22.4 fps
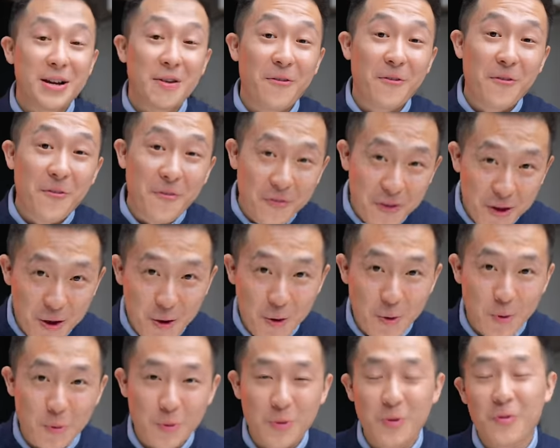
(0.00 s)
a
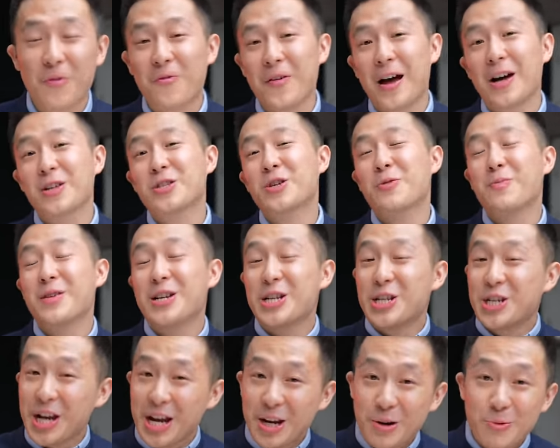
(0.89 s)
few you found to be
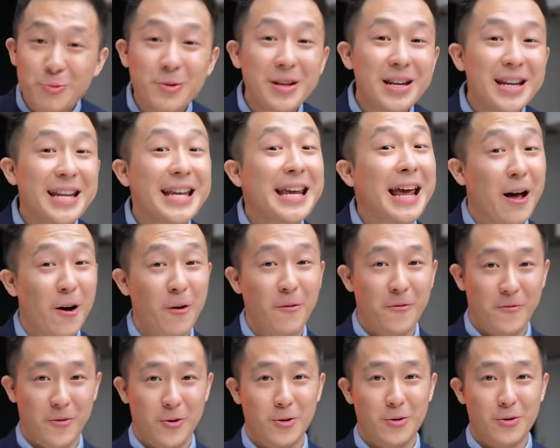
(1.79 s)
genuinely
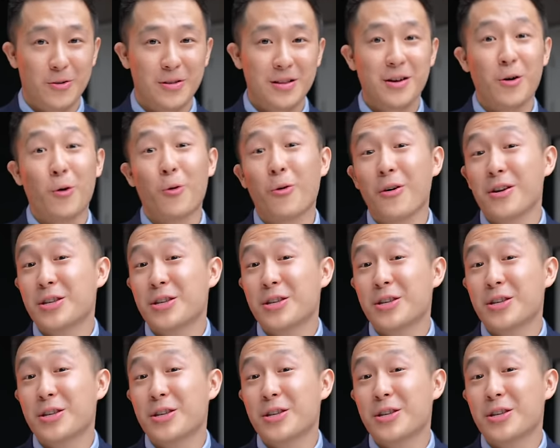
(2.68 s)
helpful or